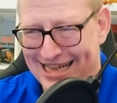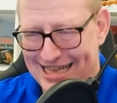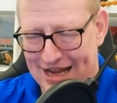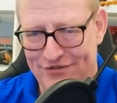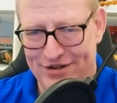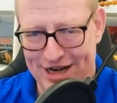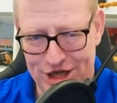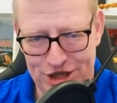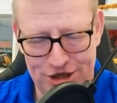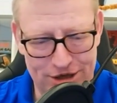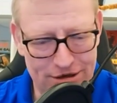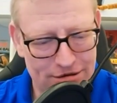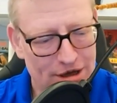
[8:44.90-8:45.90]

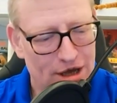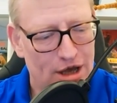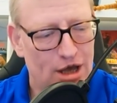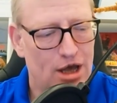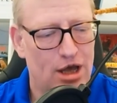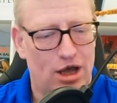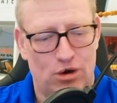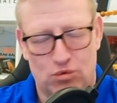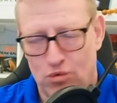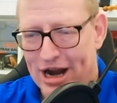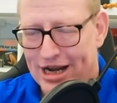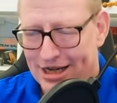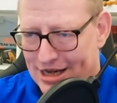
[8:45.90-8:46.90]
definition,
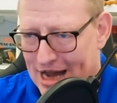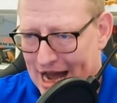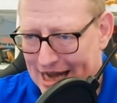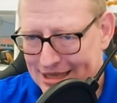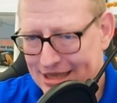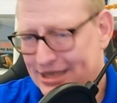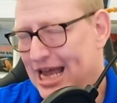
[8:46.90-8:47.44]
recognizes